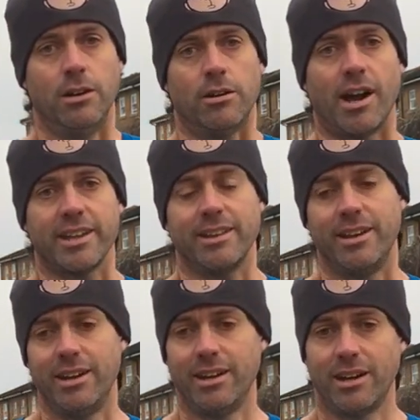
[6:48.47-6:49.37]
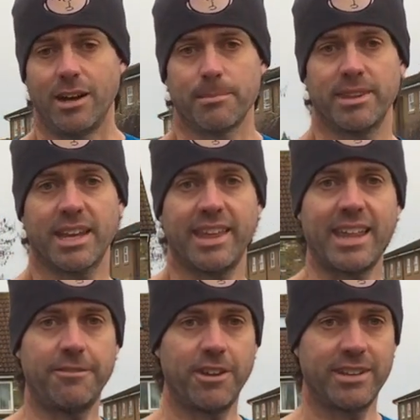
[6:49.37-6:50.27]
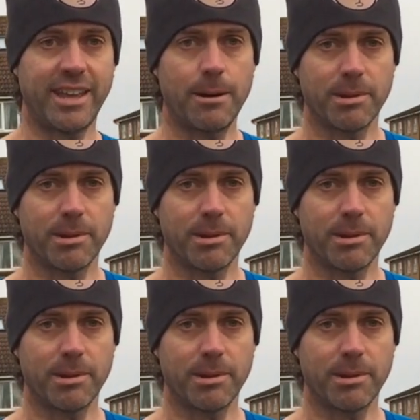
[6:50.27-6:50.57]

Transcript: Right, I'm going to get out of here now.